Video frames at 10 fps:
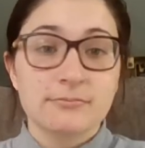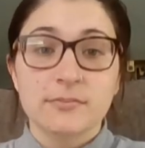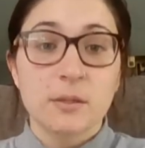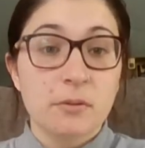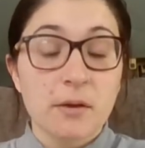
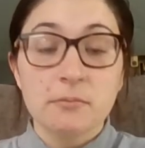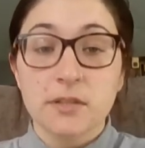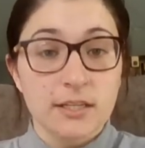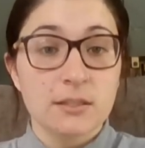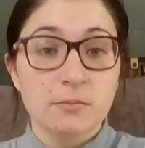
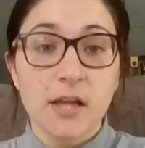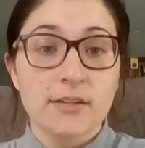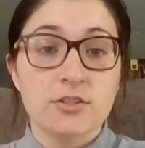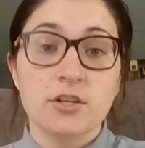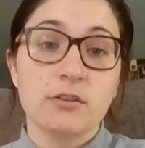they need the
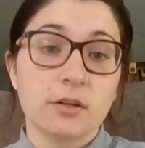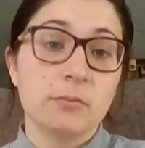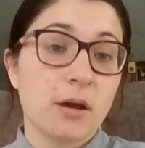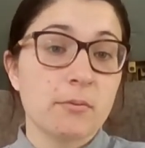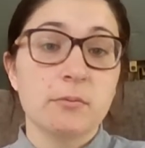blood, so they're
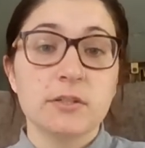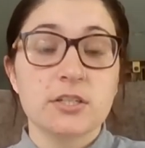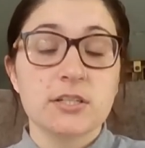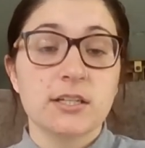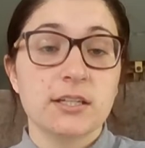probably
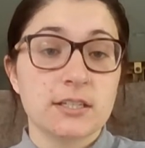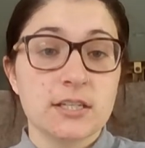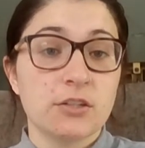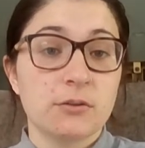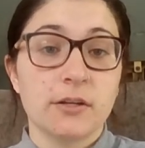just going to
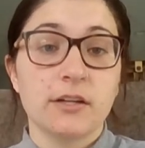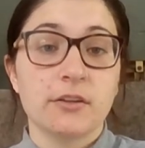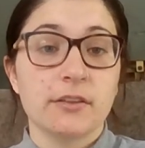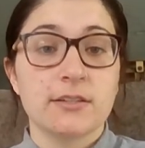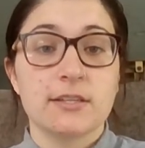continue it or
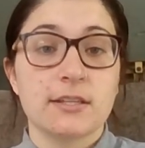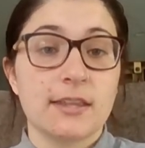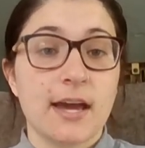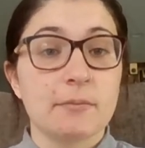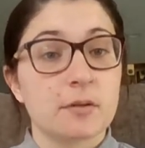things like
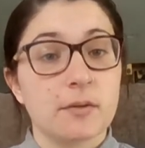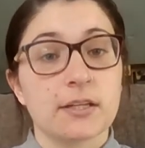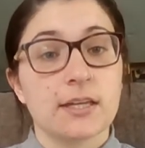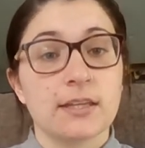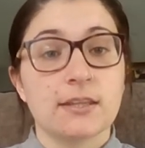that,
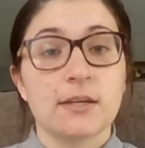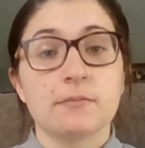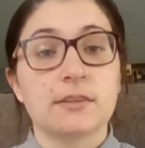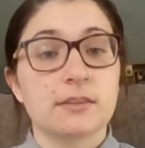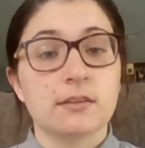pre-medicate
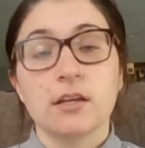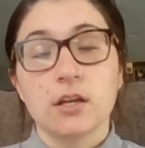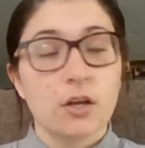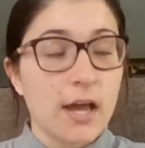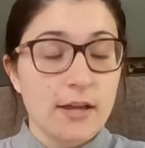them,
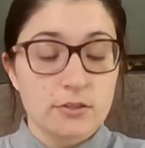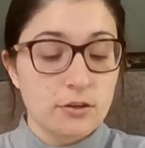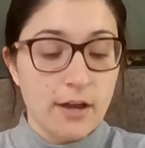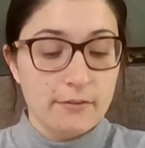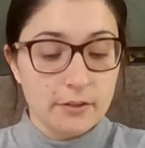so
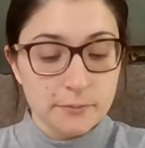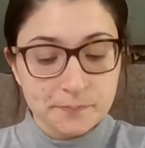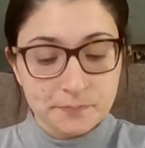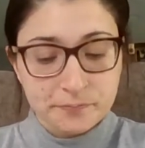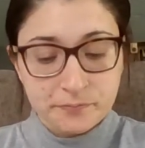have you.
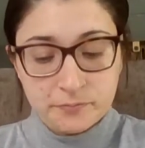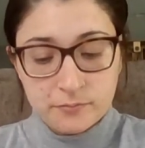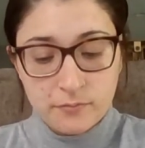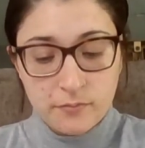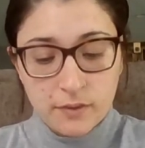
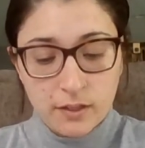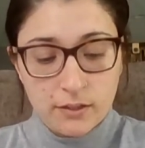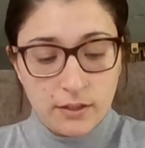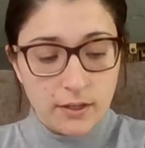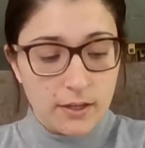
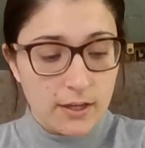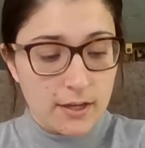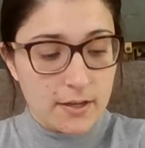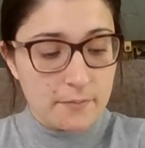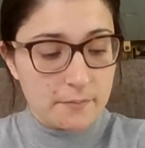
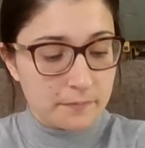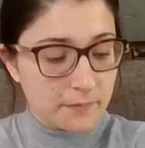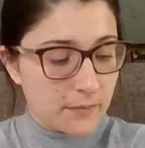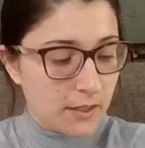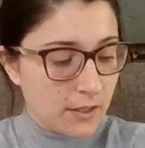An
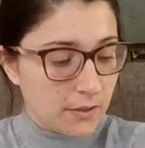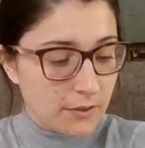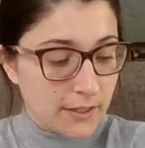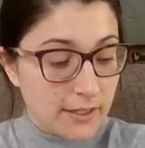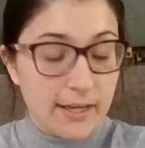
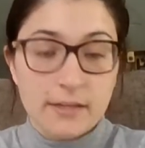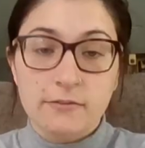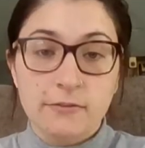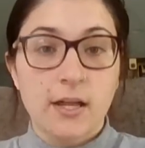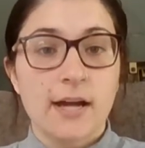
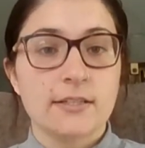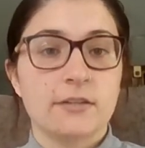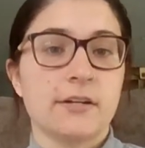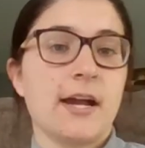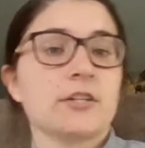
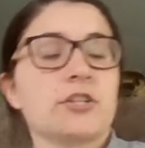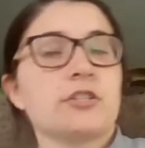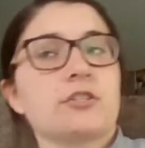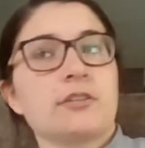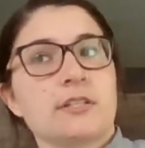anaphylactic
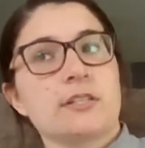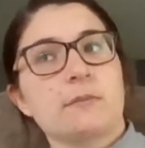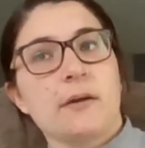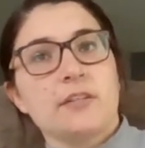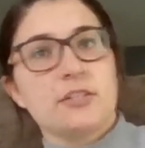reaction. So this is the
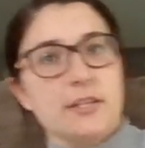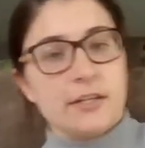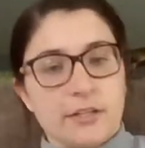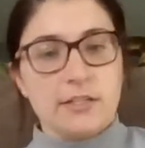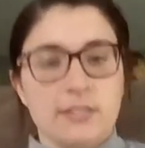patient that
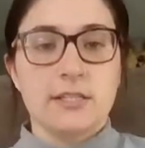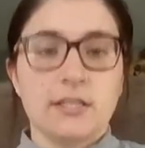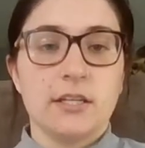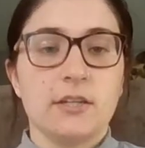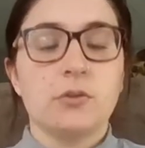you're going to
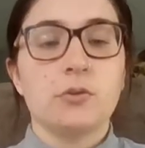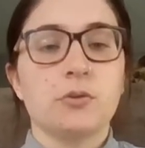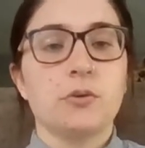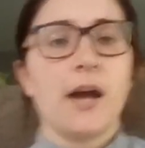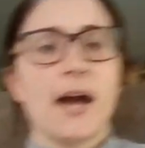see
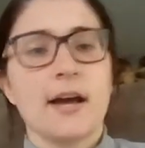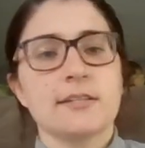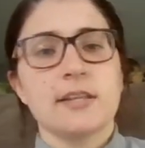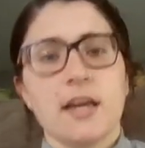who has,